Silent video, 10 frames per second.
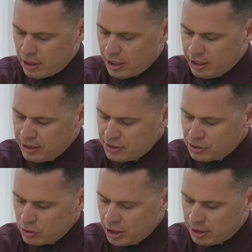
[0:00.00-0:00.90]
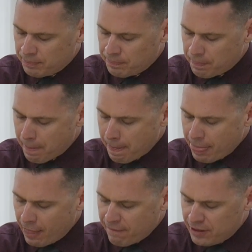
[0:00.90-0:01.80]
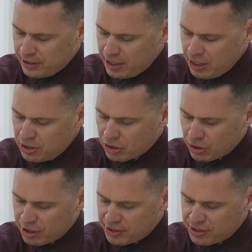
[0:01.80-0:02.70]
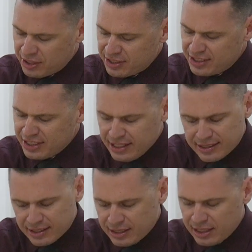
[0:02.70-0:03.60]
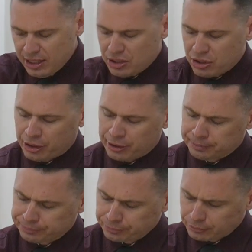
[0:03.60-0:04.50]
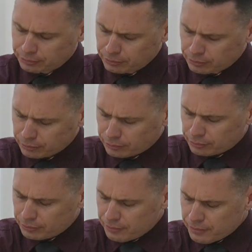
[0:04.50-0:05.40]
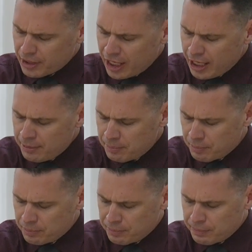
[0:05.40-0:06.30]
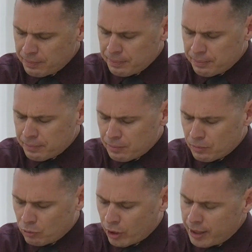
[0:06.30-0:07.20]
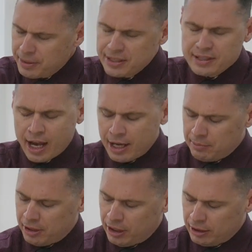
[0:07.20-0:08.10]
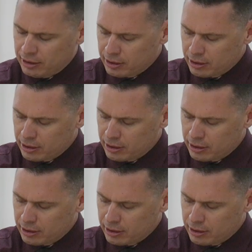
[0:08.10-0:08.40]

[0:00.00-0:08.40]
And in this dream, the teacher, this seasoned teacher, came right beside me